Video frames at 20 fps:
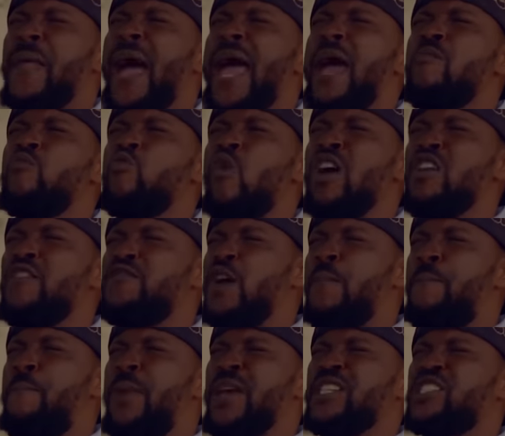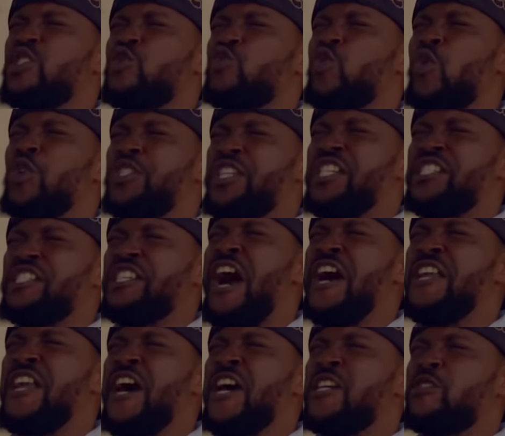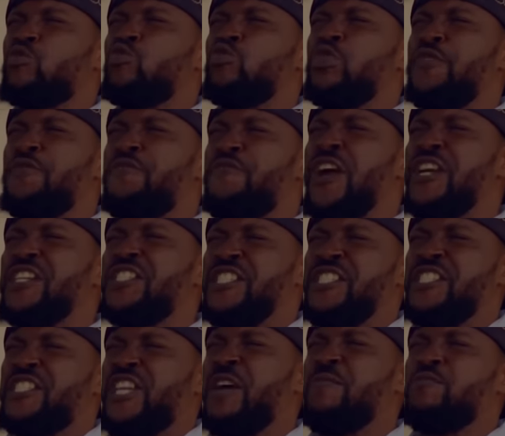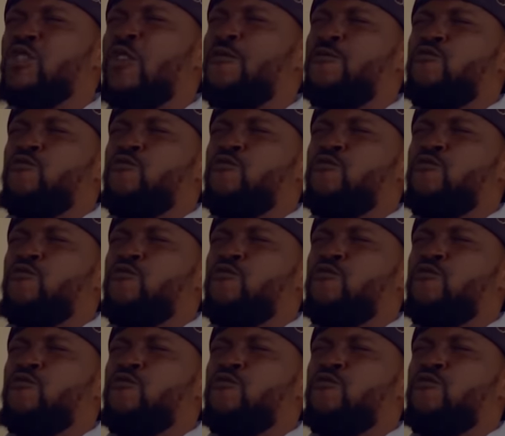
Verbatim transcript: I am one of the best soldiers Ghana has to defend in terms of